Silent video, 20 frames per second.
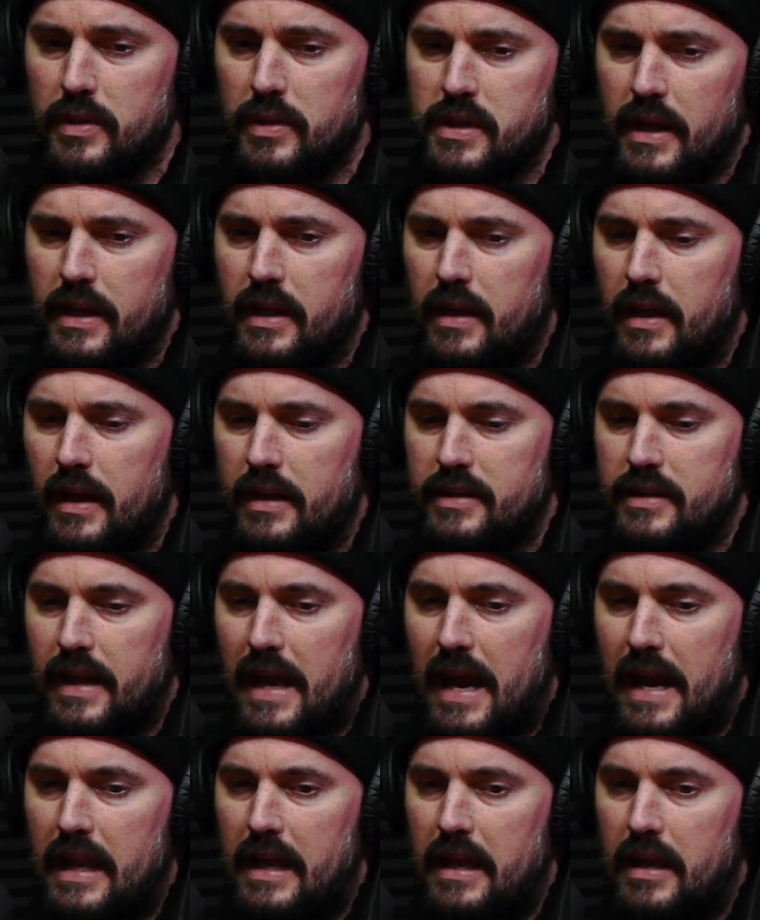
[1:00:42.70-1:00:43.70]
So it's like
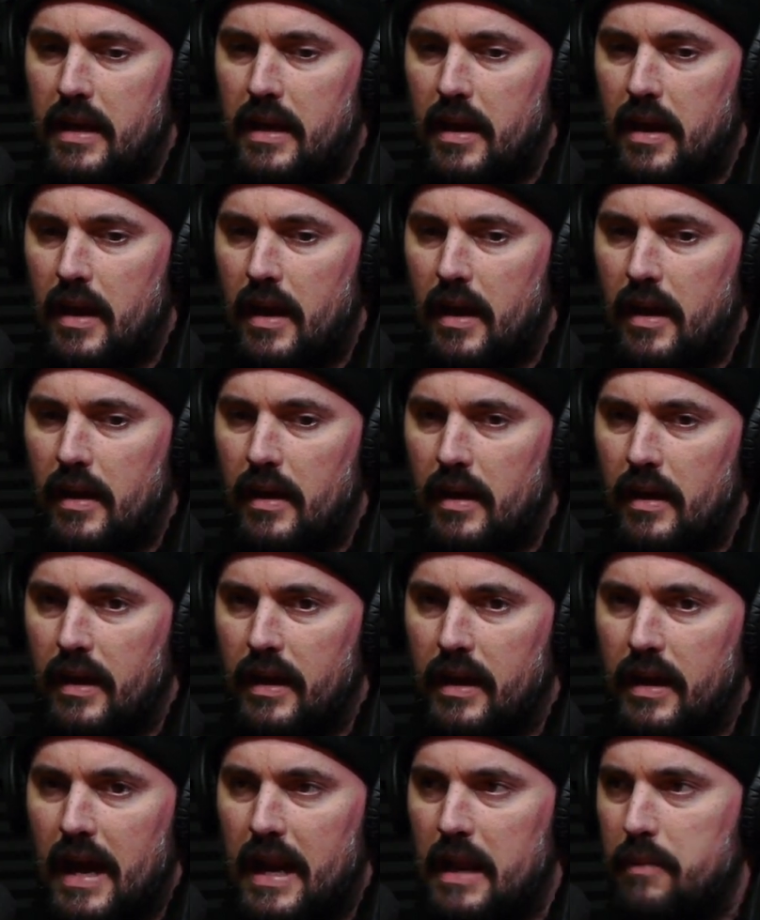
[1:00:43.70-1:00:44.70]
any
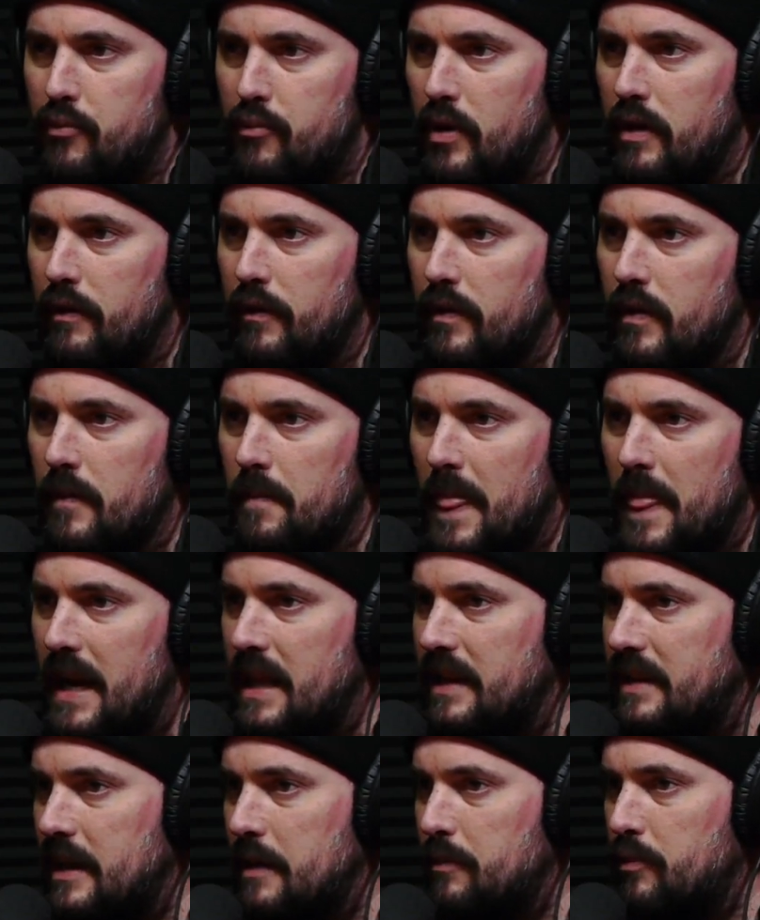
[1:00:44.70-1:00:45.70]

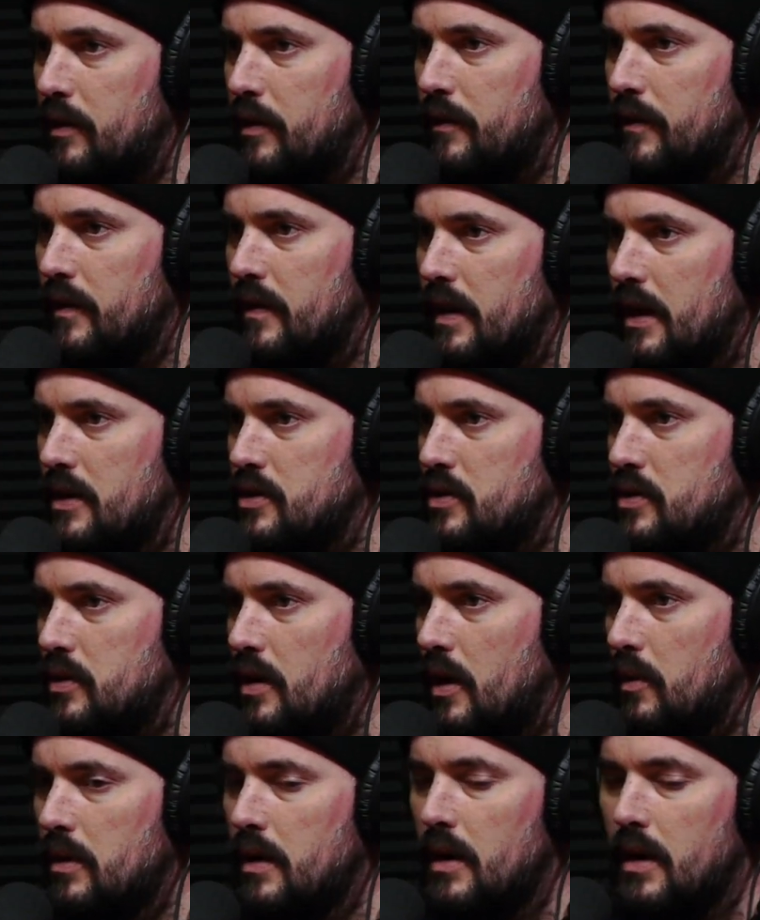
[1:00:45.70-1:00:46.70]
debrief, as
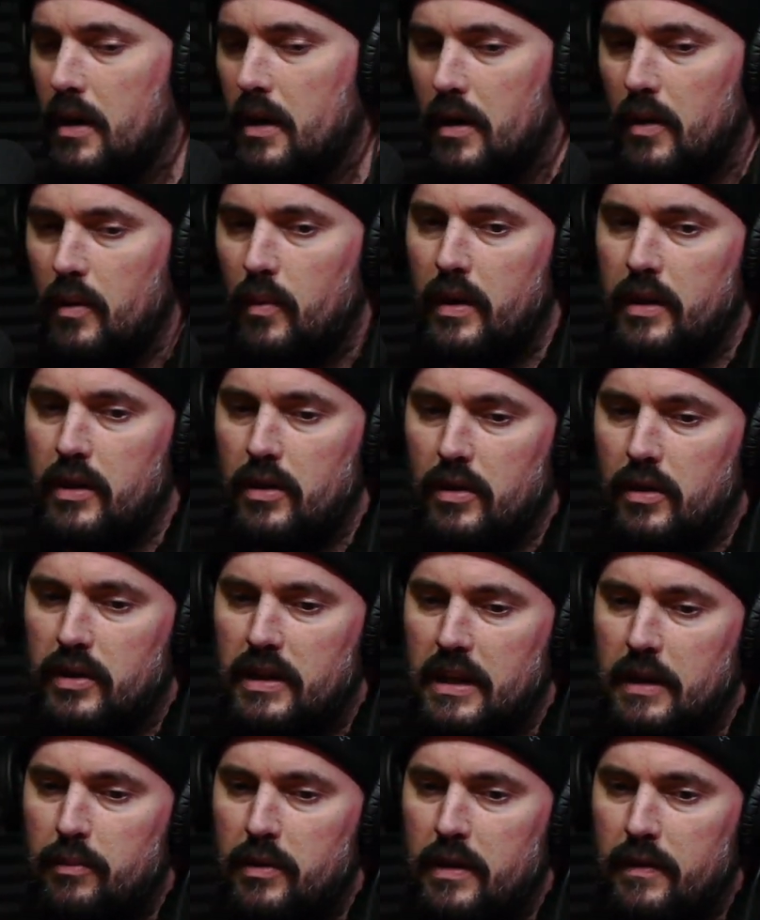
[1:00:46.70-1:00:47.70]
you know, when
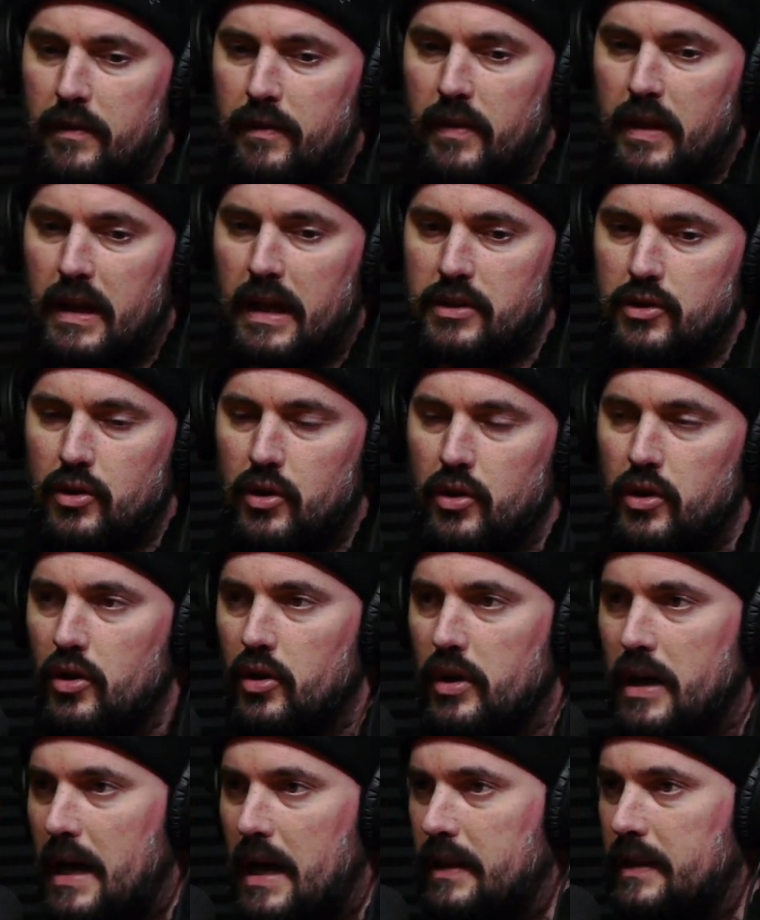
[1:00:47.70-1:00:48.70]
you're debriefing the lads or
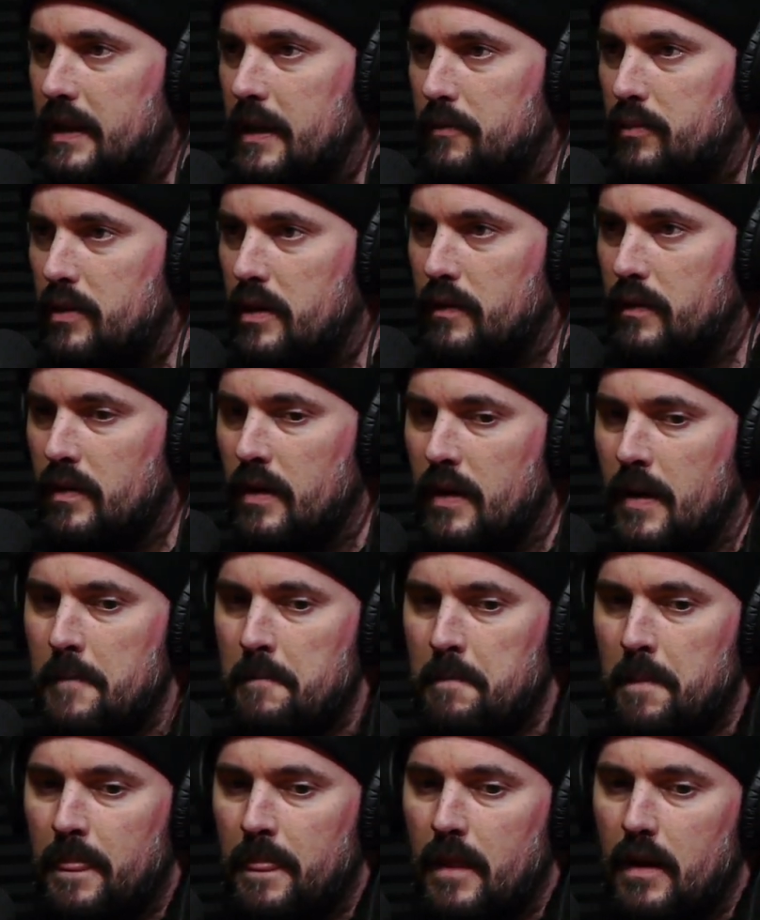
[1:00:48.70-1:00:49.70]
you're getting debriefed,
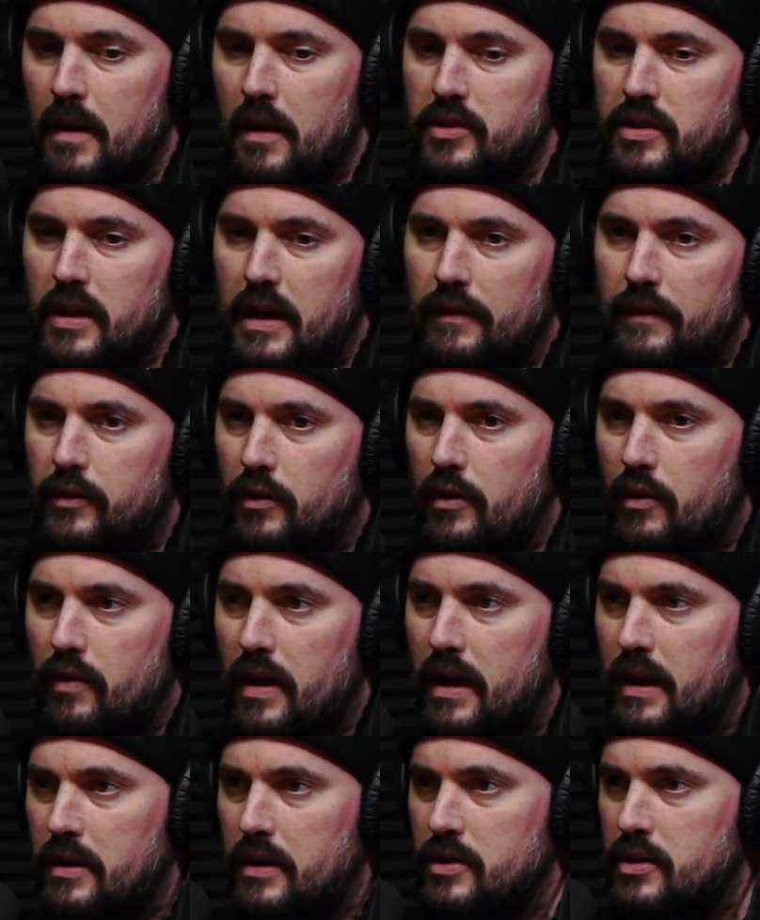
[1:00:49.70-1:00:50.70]
say after
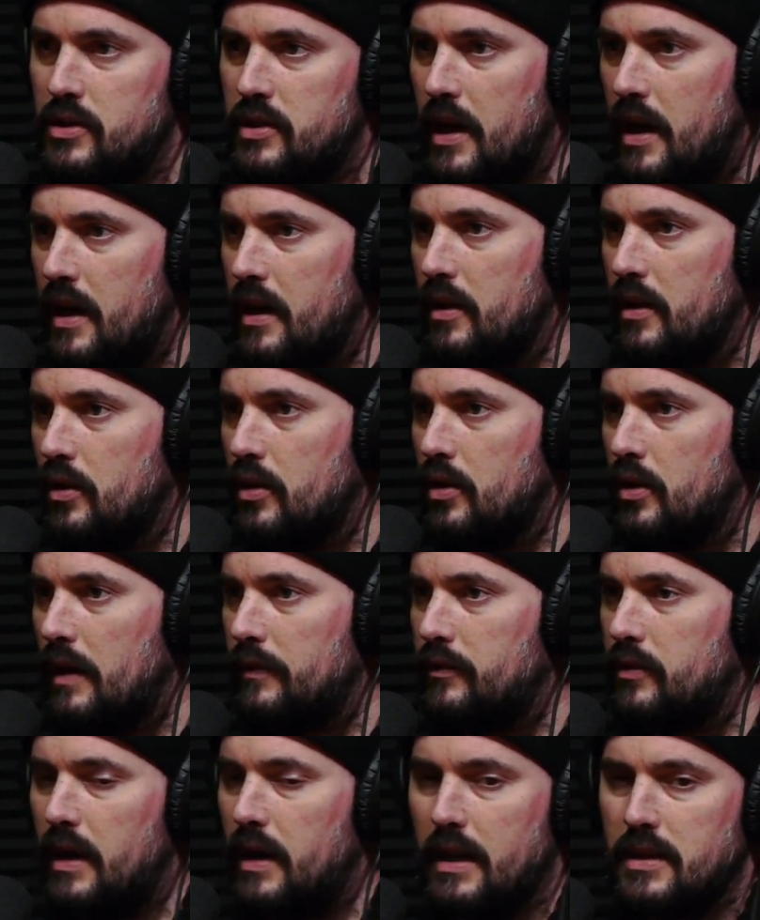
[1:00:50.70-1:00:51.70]
a range day
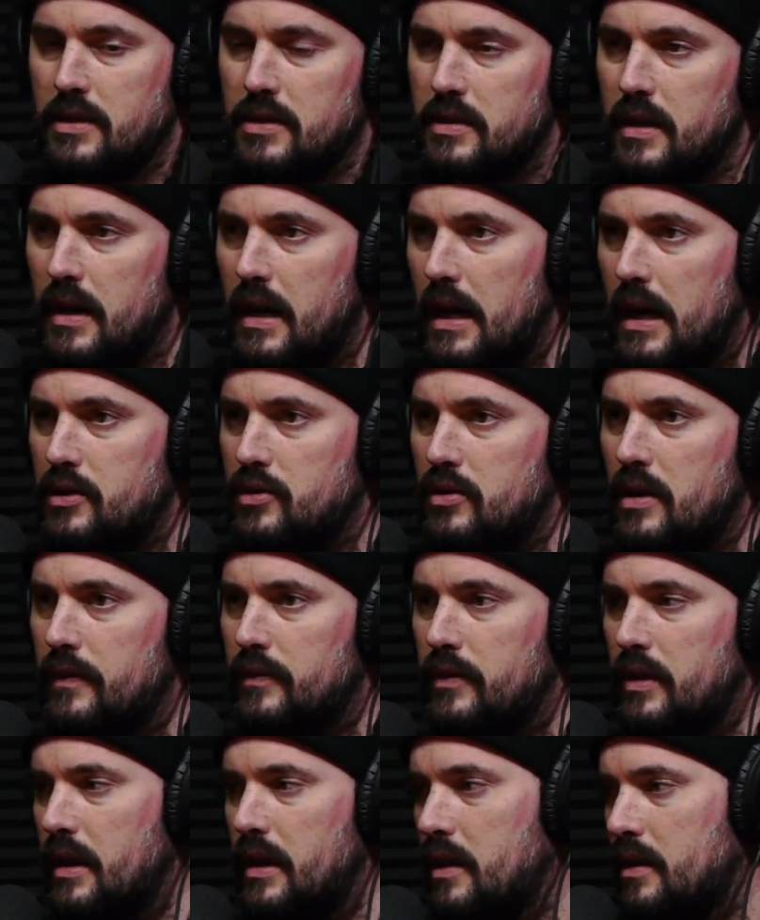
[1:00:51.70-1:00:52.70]
or after an exercise or
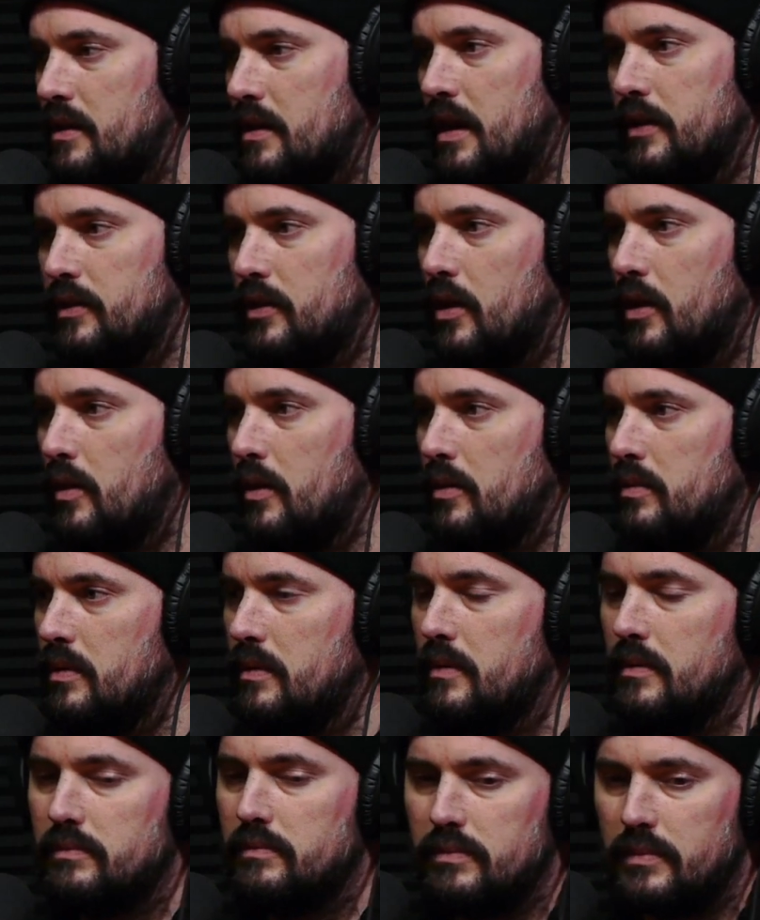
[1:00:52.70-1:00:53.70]
after like, I don't
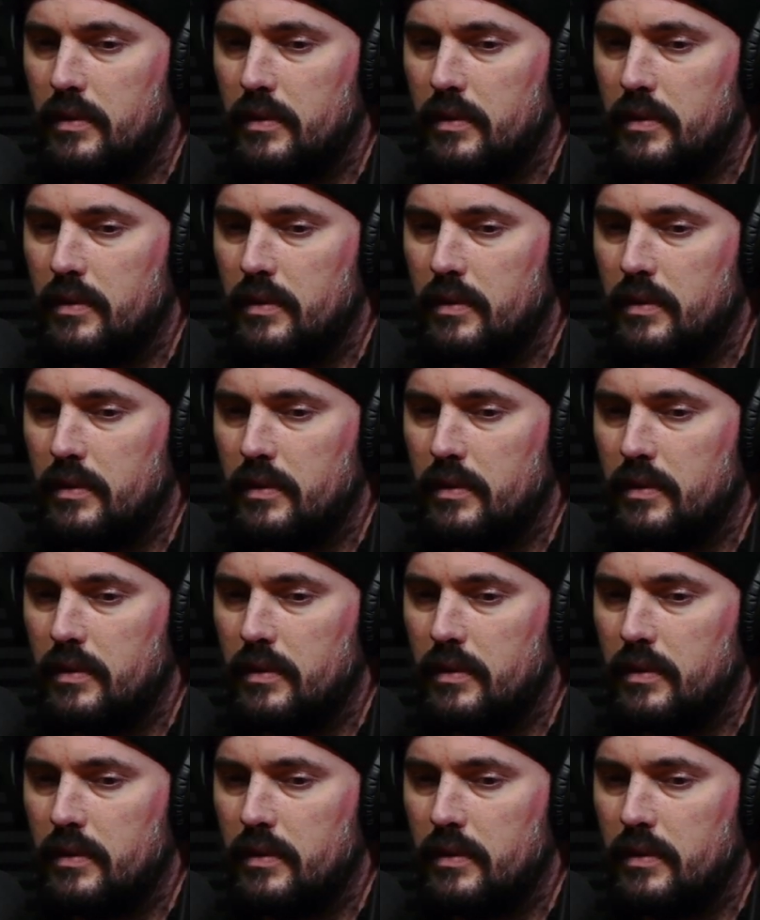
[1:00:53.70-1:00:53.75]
